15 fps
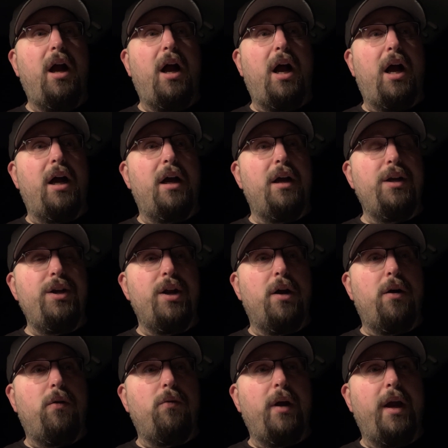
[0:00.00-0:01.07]
uh, you
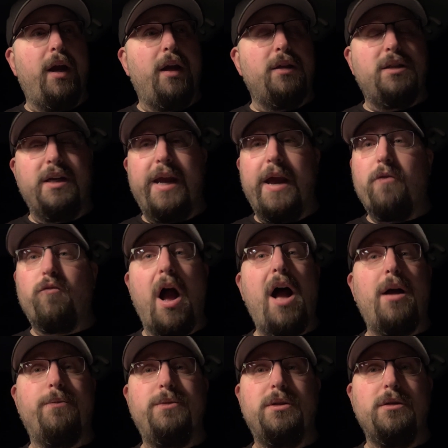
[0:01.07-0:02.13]
know, eh, to get
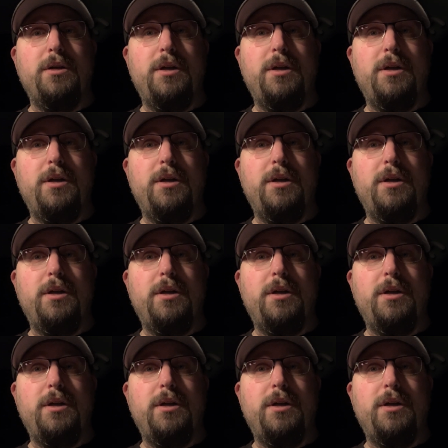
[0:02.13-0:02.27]
robbed,